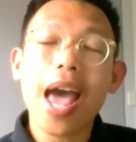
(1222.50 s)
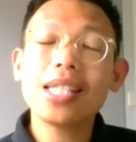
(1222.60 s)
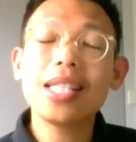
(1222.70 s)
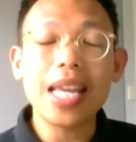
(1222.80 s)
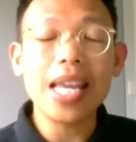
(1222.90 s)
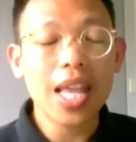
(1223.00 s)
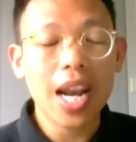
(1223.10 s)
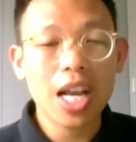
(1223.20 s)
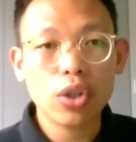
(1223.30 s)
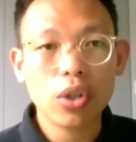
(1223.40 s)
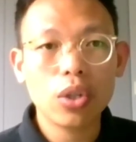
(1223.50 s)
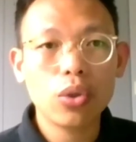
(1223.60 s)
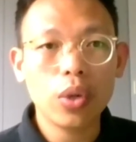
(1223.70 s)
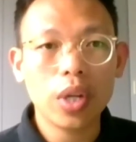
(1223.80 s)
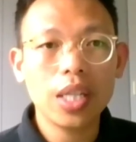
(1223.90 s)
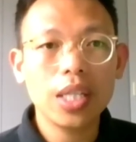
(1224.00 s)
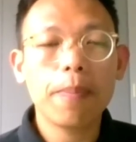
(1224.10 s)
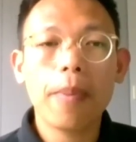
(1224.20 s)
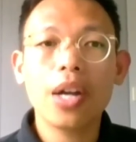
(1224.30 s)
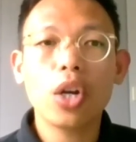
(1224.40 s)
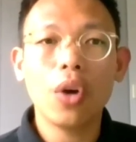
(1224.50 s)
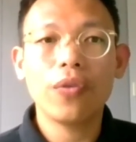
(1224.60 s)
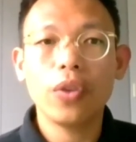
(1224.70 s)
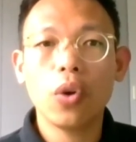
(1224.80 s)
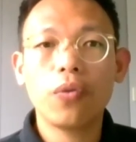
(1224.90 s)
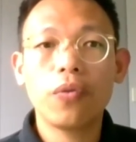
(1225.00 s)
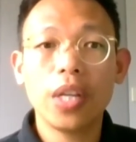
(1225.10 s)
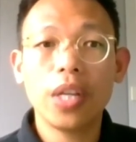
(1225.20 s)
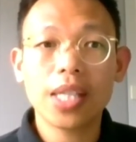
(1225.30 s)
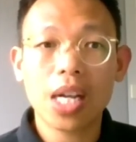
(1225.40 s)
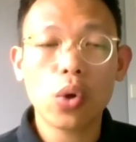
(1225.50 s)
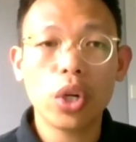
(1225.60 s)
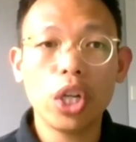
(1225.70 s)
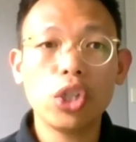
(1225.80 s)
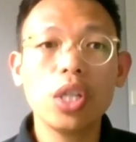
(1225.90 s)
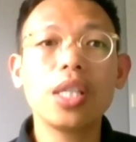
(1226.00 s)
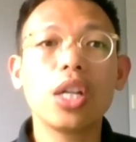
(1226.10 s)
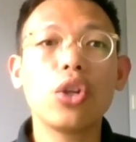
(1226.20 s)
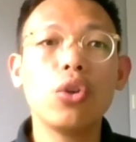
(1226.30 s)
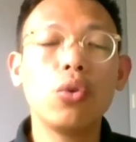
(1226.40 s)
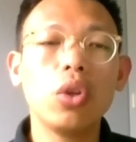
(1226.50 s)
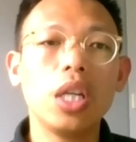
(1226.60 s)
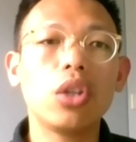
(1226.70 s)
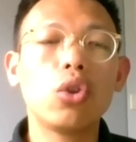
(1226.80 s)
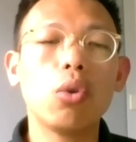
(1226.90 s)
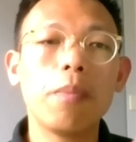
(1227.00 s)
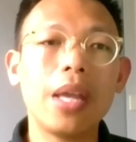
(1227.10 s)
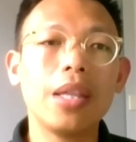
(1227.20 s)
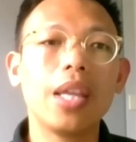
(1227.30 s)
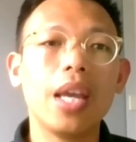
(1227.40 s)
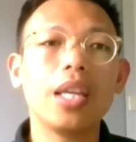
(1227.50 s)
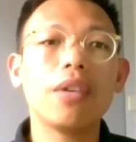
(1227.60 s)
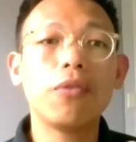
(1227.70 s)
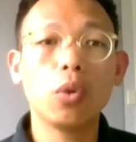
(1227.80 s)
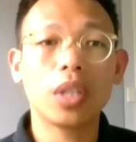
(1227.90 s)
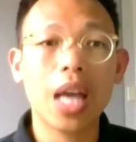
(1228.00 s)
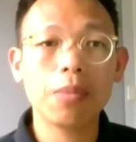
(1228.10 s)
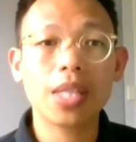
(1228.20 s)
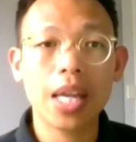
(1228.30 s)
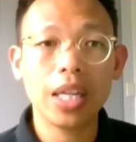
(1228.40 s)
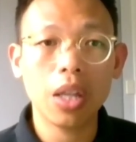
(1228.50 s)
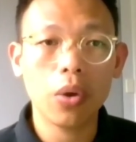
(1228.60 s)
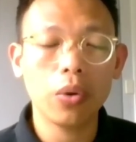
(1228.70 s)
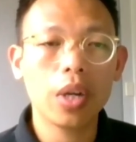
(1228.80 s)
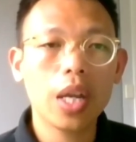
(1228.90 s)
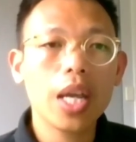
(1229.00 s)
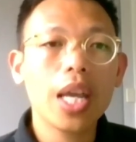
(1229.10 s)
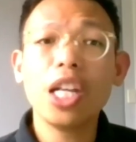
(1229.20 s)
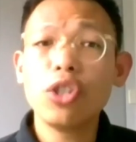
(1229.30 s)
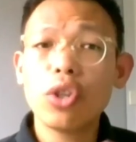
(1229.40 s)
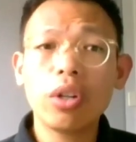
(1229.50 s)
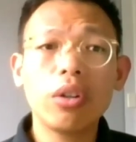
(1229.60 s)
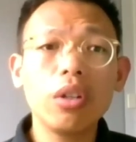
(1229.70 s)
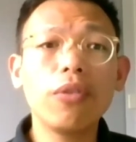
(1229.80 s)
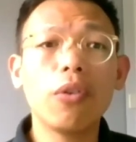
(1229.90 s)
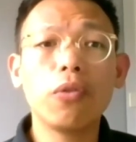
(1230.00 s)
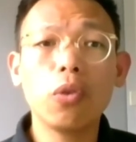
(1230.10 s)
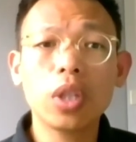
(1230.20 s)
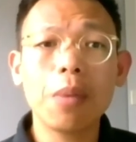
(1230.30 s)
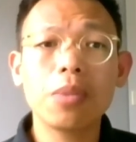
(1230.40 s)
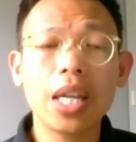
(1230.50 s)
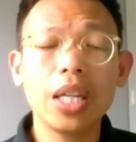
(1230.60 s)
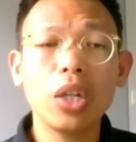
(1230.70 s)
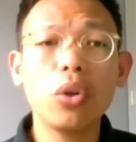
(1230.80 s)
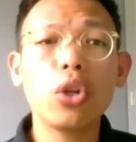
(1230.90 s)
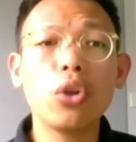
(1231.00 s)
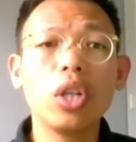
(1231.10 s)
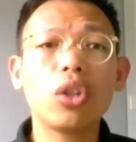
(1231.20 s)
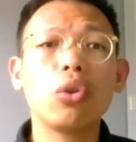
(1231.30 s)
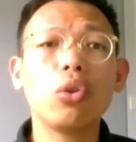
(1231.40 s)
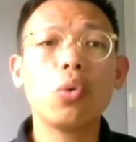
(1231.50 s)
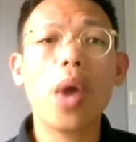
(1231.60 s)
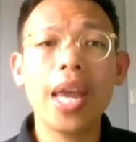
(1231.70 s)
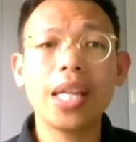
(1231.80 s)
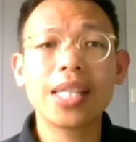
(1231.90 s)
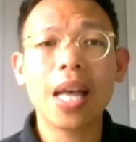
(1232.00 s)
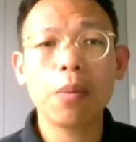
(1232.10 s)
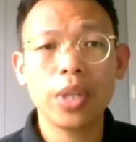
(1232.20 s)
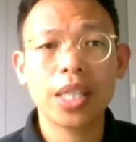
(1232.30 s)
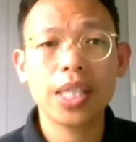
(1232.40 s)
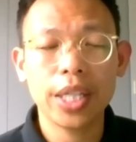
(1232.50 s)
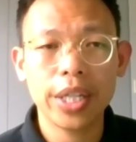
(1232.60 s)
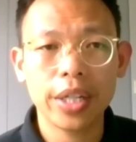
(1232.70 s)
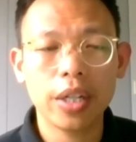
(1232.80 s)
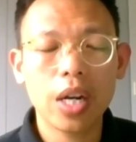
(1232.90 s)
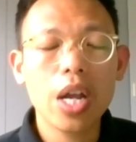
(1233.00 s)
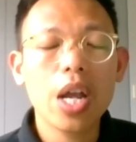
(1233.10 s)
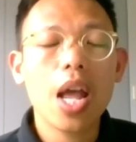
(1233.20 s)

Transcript: as the international students, part of your visa conditions that you need to maintain the full-time study load. In general, for full-time study load, you need to do eight subjects a year.